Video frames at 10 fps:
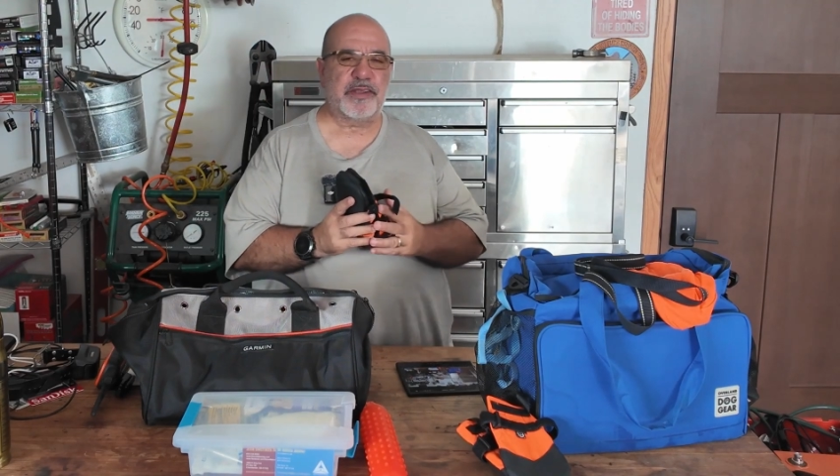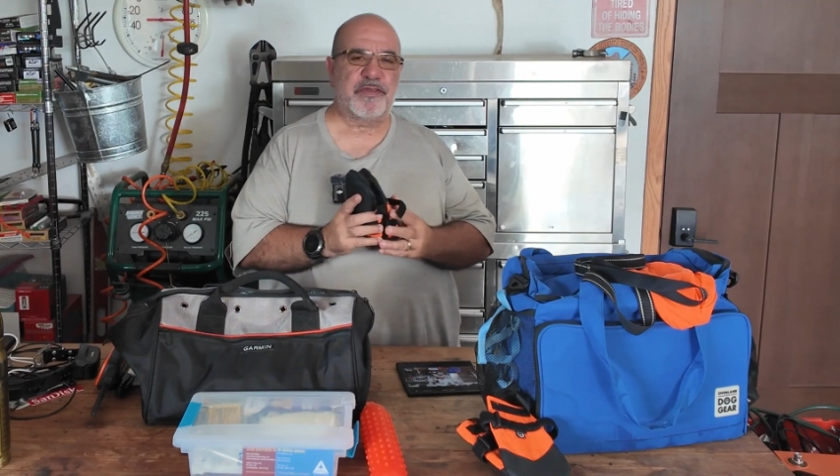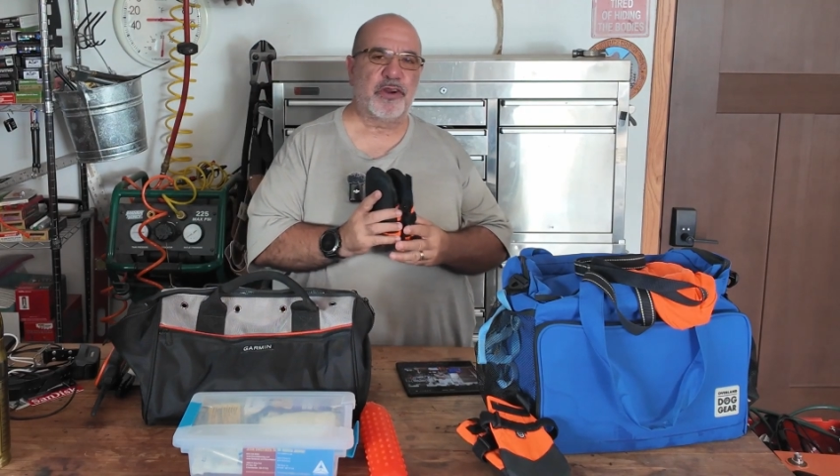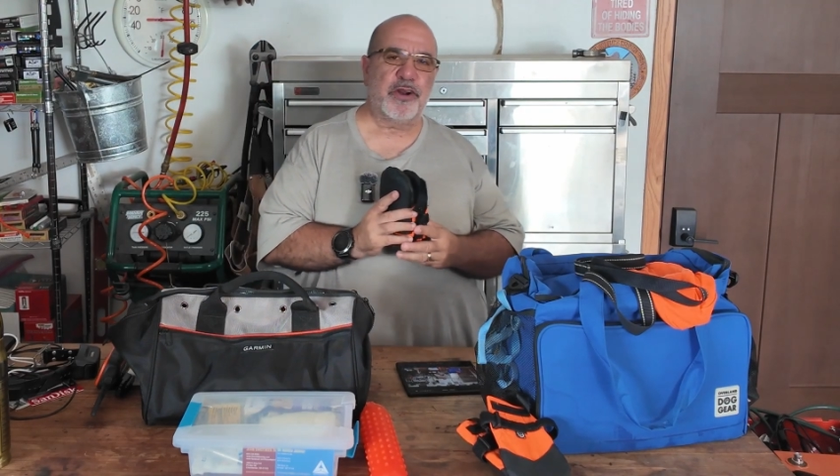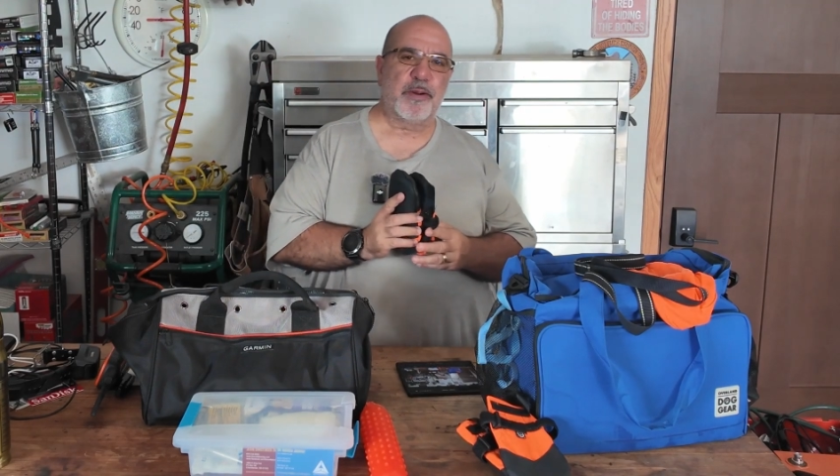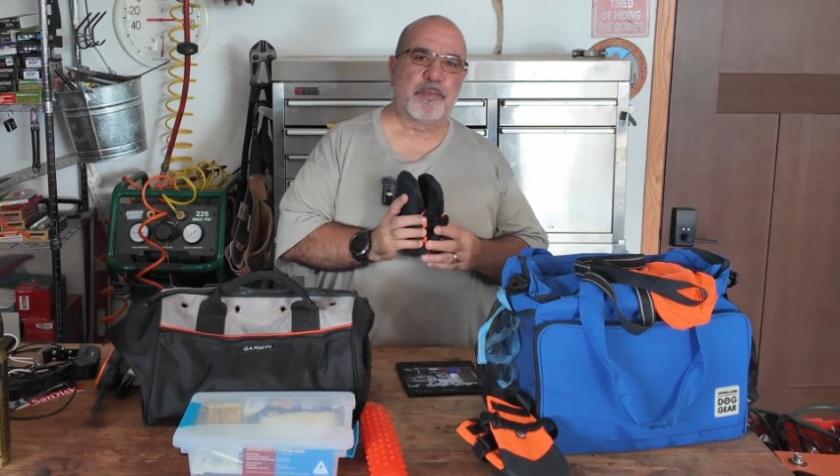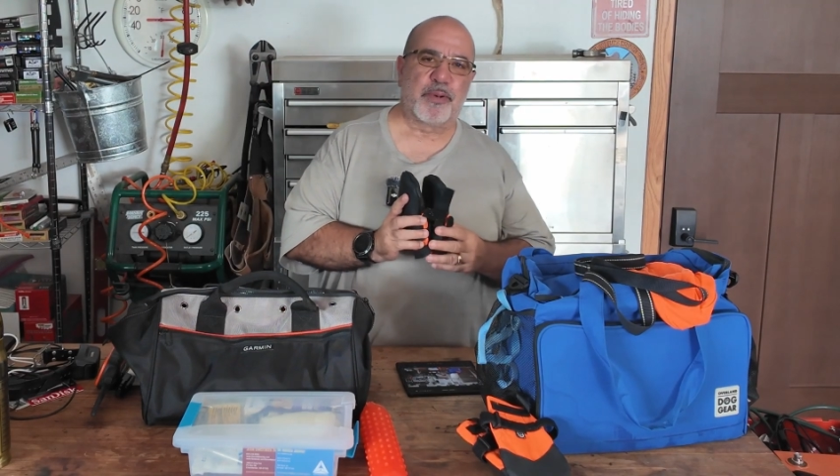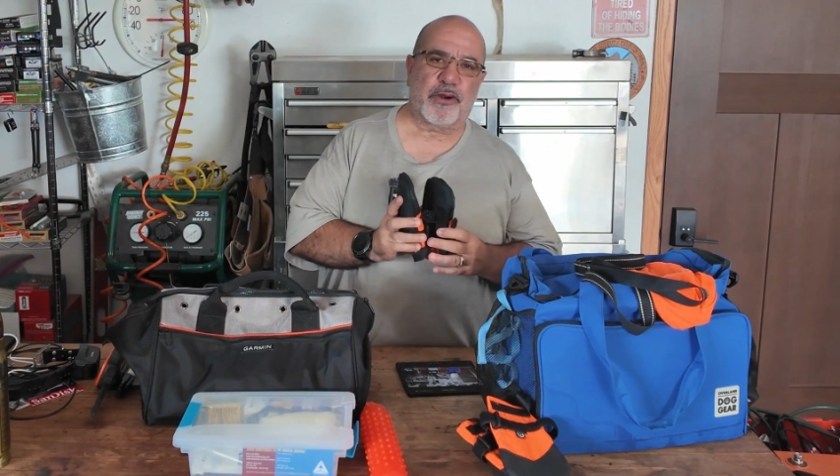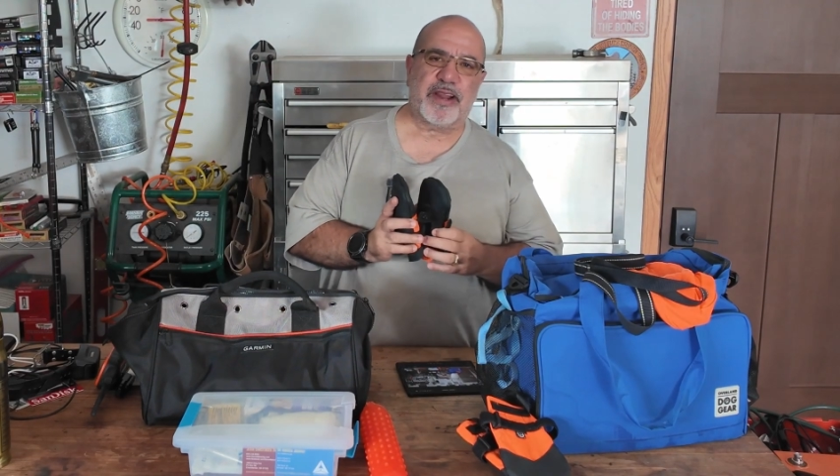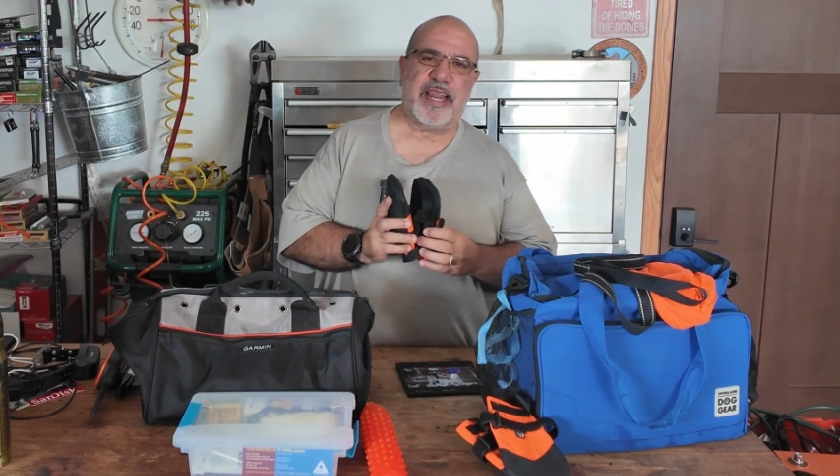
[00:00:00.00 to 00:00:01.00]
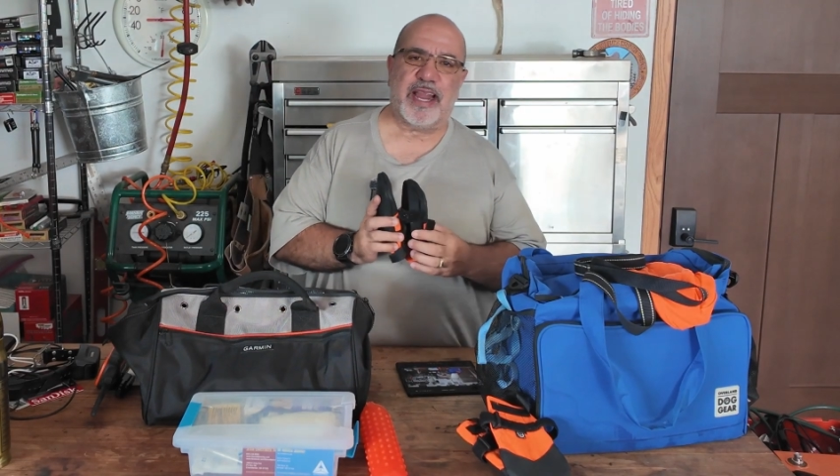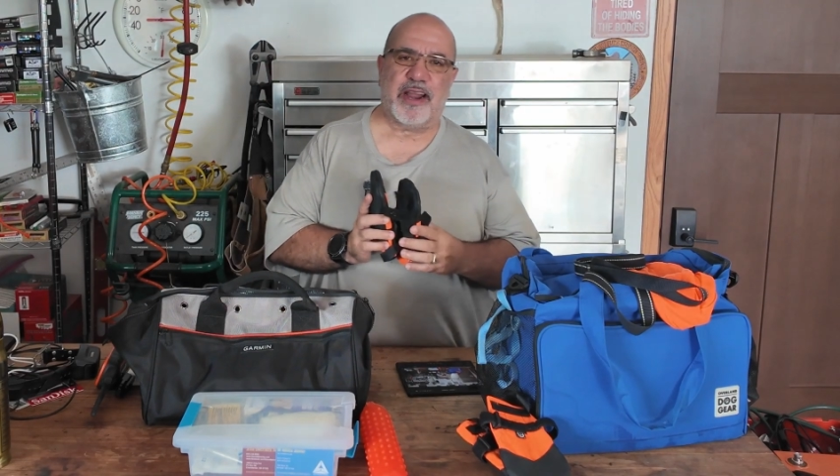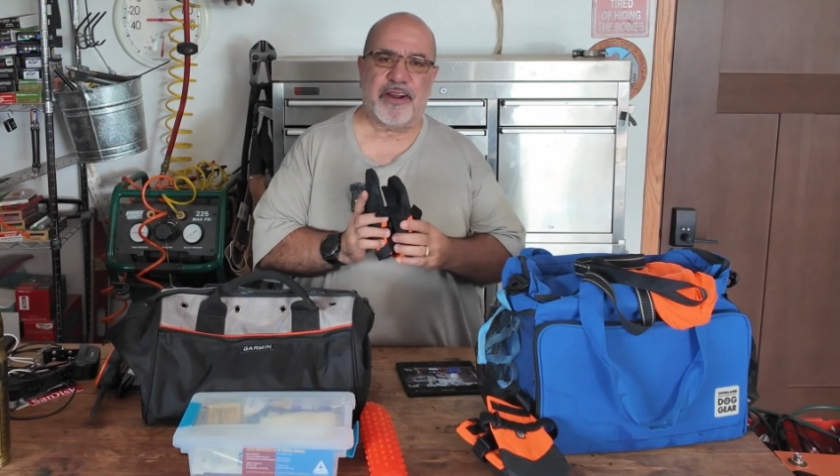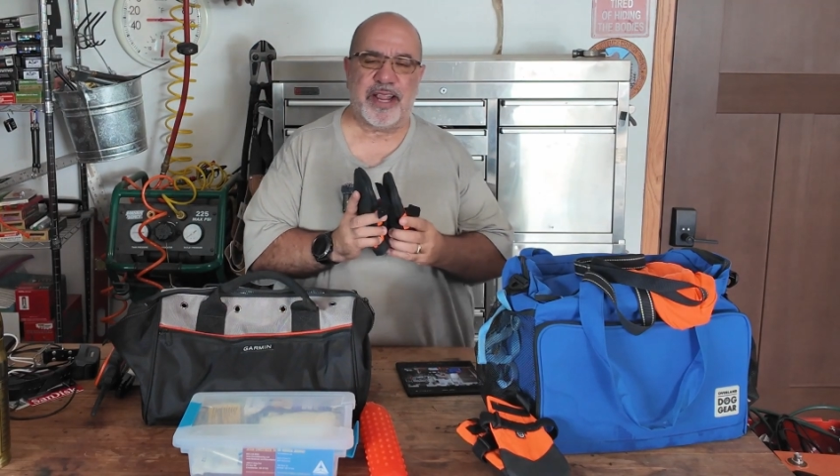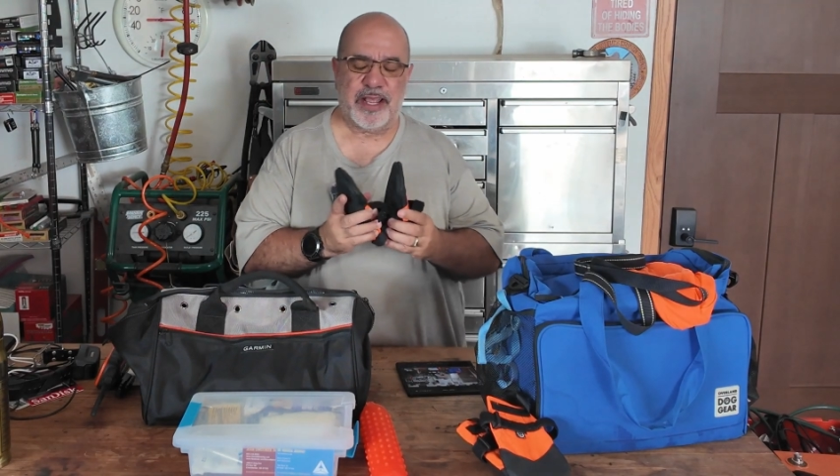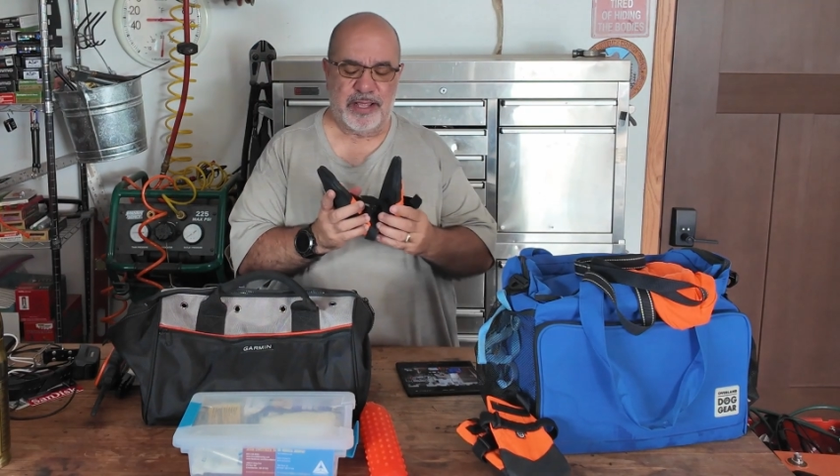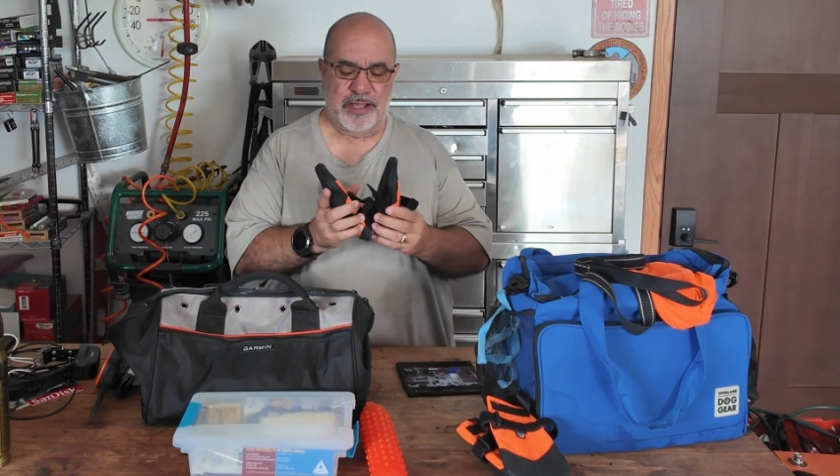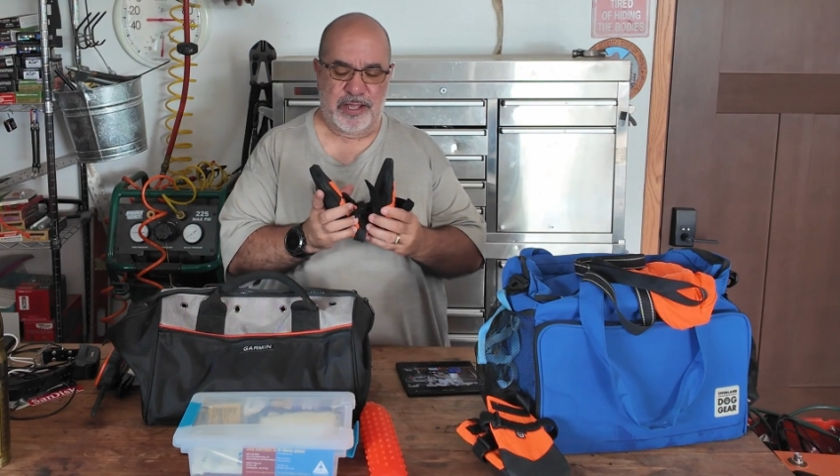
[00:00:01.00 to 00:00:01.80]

If you're in a burry area,